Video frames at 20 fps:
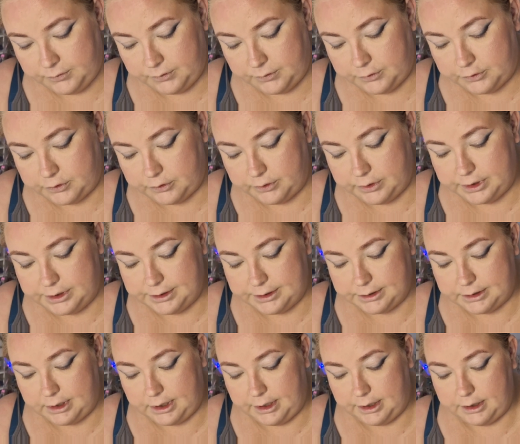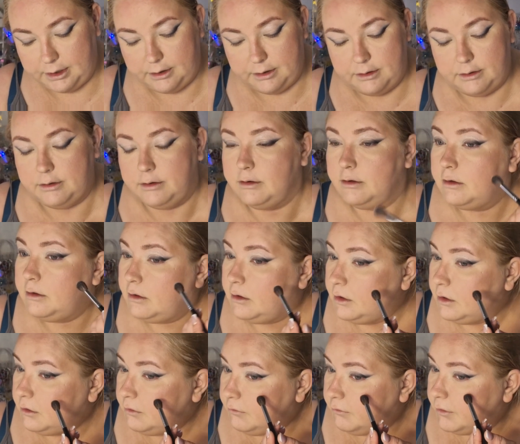So this is like a
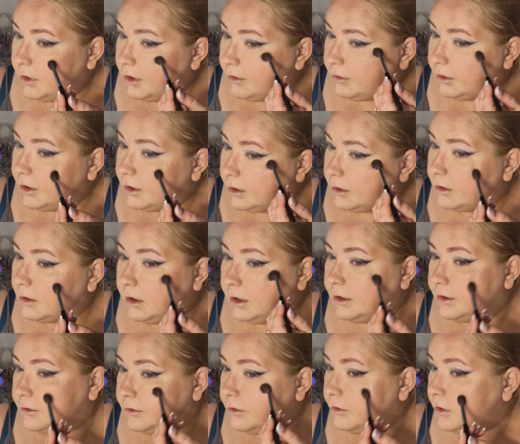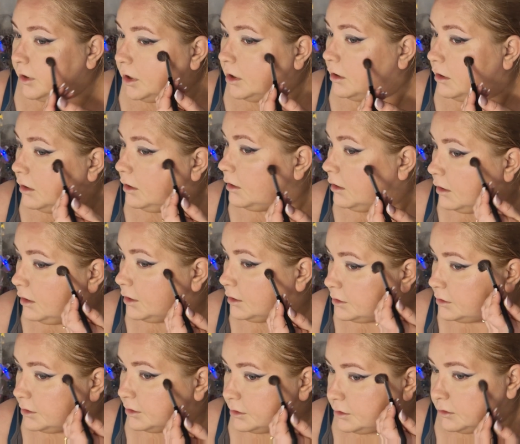very glittery
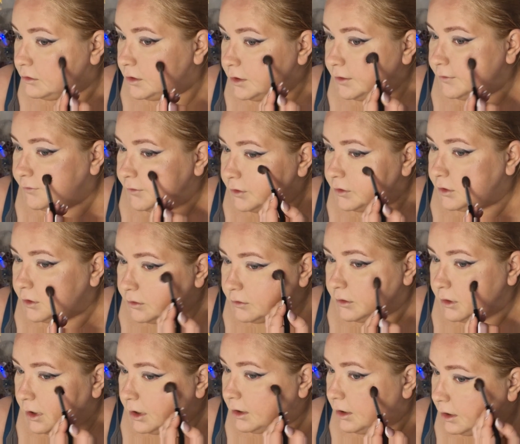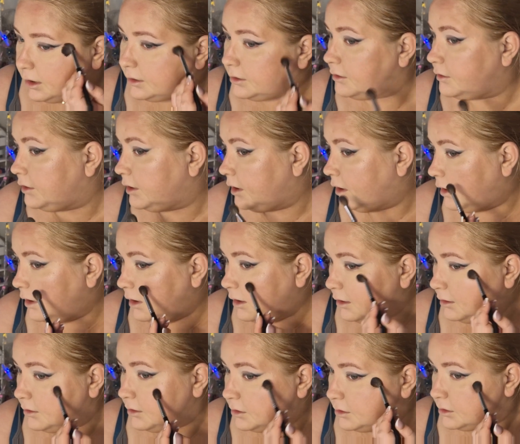highlighter, so if you don't like glittery
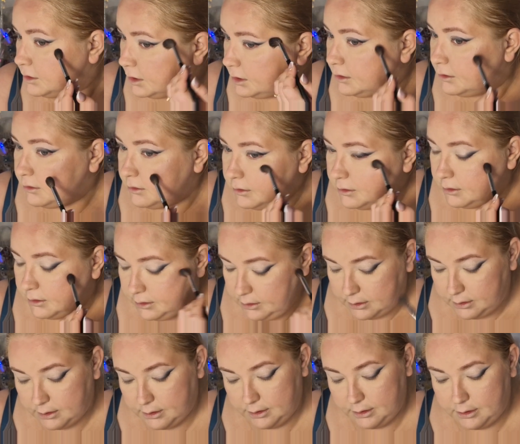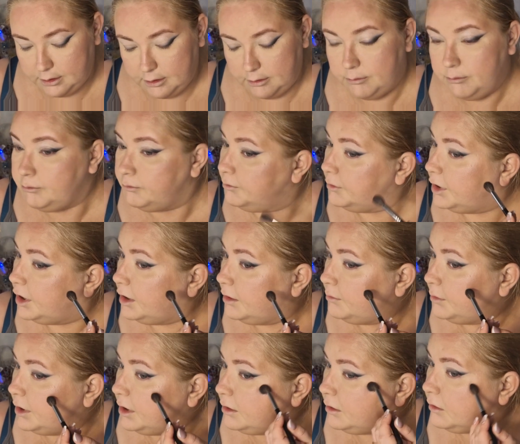highlighters, then
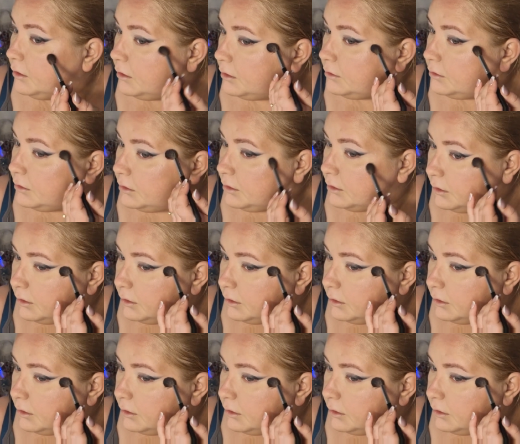maybe not.